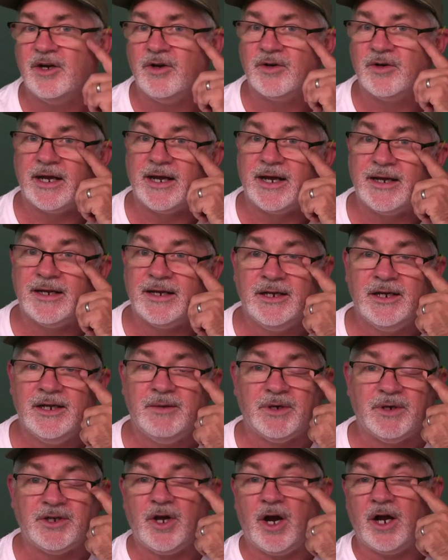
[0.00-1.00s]
okay?
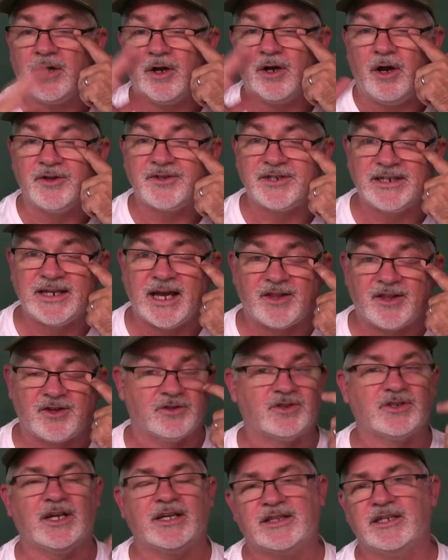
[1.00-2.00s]
But not all
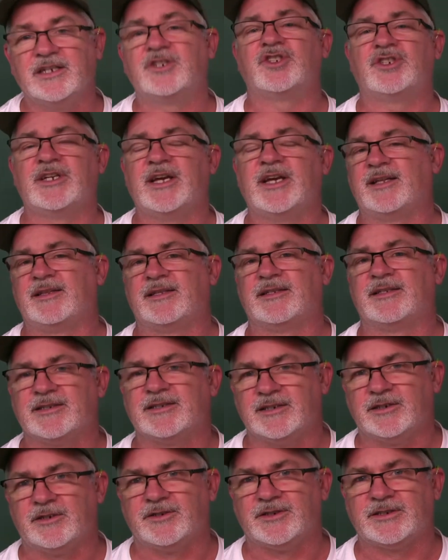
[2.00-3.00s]
together. So I think she had the
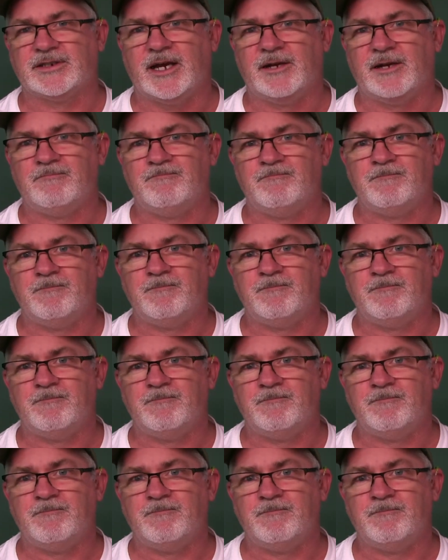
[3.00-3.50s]
skill set.